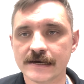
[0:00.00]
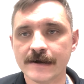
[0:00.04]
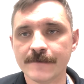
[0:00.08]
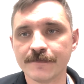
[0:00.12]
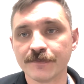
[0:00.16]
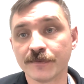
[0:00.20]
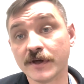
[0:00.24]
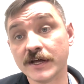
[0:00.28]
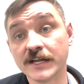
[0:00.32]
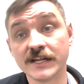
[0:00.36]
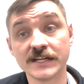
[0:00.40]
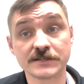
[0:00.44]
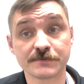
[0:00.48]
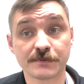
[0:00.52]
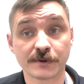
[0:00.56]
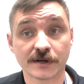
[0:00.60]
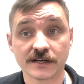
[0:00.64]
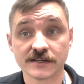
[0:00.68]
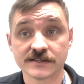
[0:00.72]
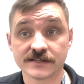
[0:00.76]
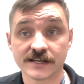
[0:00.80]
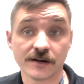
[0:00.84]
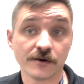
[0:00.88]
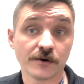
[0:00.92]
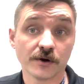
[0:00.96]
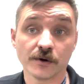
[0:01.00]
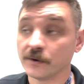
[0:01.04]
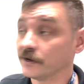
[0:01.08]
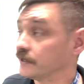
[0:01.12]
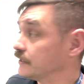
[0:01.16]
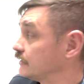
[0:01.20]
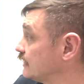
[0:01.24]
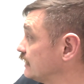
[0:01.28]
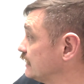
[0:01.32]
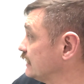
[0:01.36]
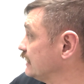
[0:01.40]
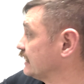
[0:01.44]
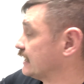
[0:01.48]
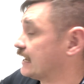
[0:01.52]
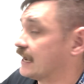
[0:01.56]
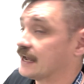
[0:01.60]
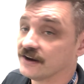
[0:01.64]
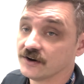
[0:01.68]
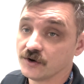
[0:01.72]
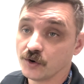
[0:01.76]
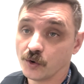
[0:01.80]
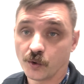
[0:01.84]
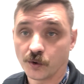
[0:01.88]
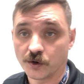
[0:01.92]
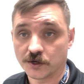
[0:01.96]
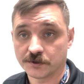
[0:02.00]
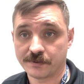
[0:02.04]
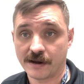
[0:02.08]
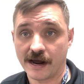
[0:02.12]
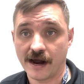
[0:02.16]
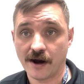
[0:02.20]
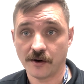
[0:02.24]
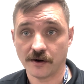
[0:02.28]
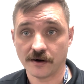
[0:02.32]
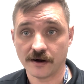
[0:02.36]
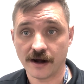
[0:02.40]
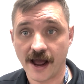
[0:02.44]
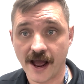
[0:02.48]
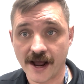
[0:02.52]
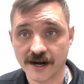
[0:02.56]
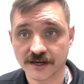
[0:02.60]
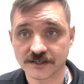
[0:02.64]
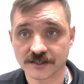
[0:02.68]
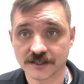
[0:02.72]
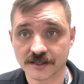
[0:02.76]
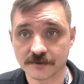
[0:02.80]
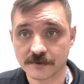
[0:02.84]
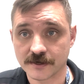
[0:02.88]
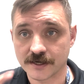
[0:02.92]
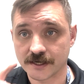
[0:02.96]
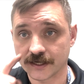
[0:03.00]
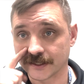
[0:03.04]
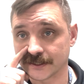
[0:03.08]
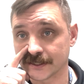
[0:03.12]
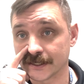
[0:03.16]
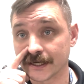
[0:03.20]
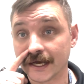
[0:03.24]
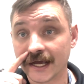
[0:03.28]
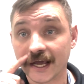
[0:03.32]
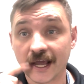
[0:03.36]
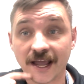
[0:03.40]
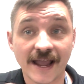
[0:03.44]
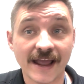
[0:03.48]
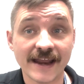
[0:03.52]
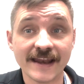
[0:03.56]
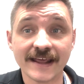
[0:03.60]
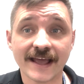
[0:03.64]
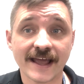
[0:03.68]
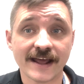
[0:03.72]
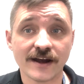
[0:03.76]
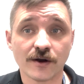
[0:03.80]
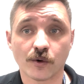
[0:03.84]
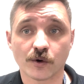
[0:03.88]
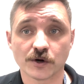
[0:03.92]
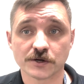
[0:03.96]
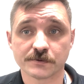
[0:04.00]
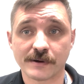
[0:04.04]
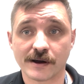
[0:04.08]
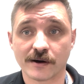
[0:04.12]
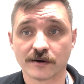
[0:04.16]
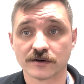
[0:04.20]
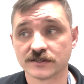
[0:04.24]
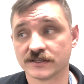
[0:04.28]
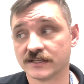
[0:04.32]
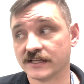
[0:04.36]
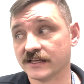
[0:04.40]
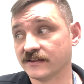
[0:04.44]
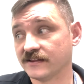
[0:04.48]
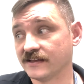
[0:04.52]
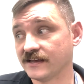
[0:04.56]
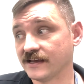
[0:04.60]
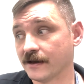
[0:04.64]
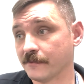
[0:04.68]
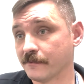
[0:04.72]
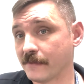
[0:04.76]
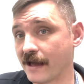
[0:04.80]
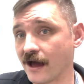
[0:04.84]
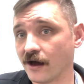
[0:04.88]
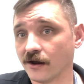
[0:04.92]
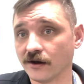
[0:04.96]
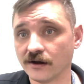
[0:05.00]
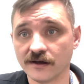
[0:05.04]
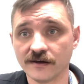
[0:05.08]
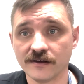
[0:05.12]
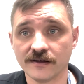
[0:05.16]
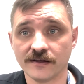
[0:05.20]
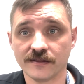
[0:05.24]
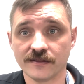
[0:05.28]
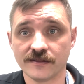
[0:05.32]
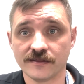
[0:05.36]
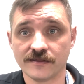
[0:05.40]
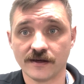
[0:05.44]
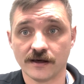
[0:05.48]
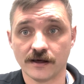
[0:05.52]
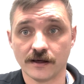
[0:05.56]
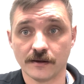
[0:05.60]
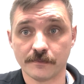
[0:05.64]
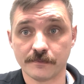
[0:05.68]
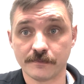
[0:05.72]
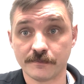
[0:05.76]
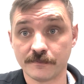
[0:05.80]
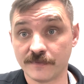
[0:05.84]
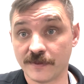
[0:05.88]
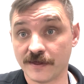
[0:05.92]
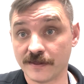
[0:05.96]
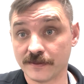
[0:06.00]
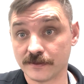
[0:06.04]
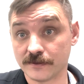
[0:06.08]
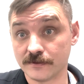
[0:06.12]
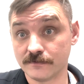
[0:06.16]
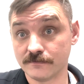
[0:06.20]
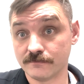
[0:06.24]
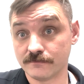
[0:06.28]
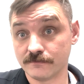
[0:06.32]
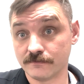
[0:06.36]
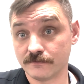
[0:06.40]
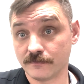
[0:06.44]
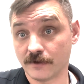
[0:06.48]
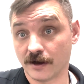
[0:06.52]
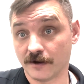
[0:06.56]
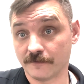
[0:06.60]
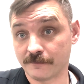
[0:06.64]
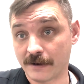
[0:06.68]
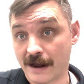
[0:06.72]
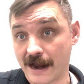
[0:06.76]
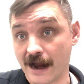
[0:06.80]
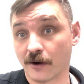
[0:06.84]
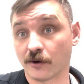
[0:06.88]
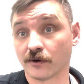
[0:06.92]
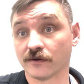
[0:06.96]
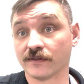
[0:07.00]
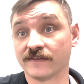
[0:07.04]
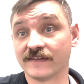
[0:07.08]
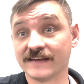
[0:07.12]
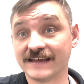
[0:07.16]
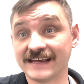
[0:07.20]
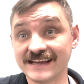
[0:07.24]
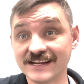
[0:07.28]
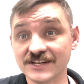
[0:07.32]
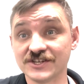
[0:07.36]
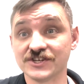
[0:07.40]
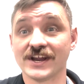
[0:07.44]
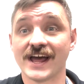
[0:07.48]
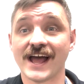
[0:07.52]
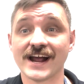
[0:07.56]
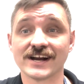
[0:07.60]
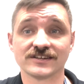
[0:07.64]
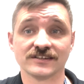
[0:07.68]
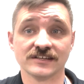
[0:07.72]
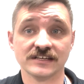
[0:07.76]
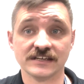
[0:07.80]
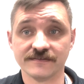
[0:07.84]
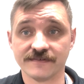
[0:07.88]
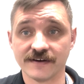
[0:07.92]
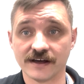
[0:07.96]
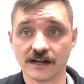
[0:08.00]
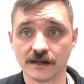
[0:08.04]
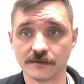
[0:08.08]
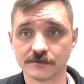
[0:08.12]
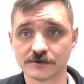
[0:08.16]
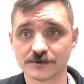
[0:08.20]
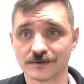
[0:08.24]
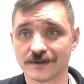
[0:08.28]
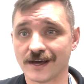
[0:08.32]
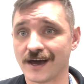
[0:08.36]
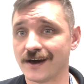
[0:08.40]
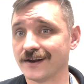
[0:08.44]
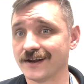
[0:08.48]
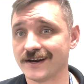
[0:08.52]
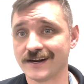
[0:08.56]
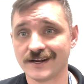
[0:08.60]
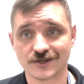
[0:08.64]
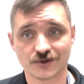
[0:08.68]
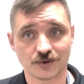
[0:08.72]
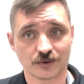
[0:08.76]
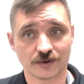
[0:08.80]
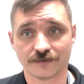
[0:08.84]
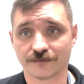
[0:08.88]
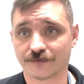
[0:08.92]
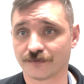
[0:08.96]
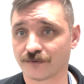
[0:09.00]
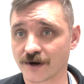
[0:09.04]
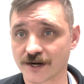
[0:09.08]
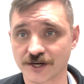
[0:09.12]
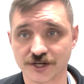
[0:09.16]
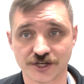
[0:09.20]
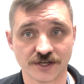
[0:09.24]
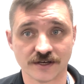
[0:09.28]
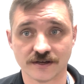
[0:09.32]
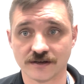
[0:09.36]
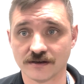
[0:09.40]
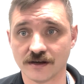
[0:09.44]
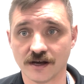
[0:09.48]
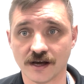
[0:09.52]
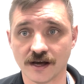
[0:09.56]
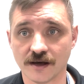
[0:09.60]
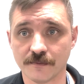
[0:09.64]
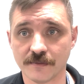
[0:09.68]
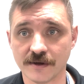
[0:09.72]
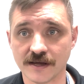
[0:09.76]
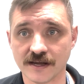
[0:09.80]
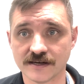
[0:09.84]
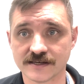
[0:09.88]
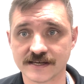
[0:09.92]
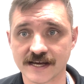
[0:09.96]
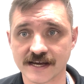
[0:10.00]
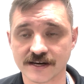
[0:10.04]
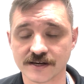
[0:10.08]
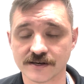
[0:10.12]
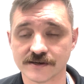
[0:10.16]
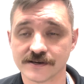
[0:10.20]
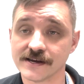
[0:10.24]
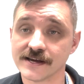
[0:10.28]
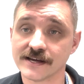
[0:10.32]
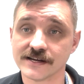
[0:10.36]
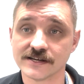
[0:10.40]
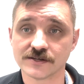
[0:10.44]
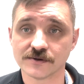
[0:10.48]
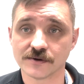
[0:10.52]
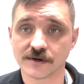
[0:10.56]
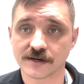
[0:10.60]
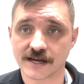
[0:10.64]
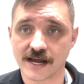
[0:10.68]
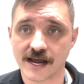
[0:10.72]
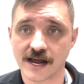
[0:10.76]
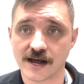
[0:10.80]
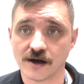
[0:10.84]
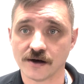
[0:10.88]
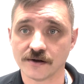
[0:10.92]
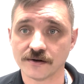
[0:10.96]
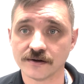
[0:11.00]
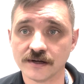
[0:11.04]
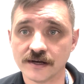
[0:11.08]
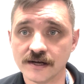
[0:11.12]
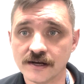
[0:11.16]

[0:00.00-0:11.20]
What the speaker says: Then it's because they don't know what indicated horsepower actually means. Indicated horsepower is the amount of power that the engine actually develops without any sort of friction being taken into account.